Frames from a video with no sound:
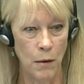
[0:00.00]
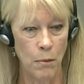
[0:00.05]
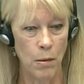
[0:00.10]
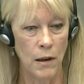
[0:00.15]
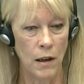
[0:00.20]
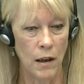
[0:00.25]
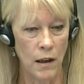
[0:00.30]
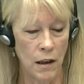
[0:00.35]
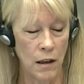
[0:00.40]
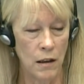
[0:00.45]
but
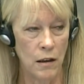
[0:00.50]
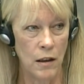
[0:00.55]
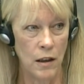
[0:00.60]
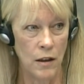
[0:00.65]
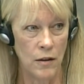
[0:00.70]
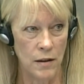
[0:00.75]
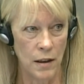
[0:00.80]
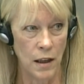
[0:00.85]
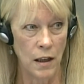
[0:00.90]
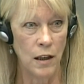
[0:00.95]
I can only
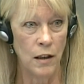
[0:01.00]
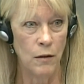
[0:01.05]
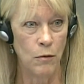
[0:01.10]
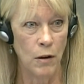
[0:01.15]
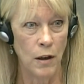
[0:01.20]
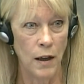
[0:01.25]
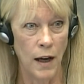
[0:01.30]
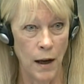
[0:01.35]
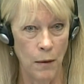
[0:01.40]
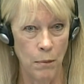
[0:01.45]
tell I you
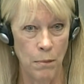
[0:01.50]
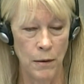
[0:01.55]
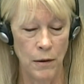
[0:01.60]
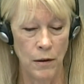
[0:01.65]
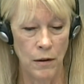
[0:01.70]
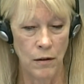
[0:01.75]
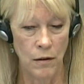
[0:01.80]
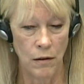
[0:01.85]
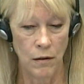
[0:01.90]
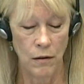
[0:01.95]
what happened.
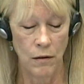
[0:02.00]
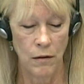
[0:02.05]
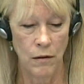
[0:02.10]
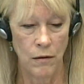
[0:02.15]
Don't.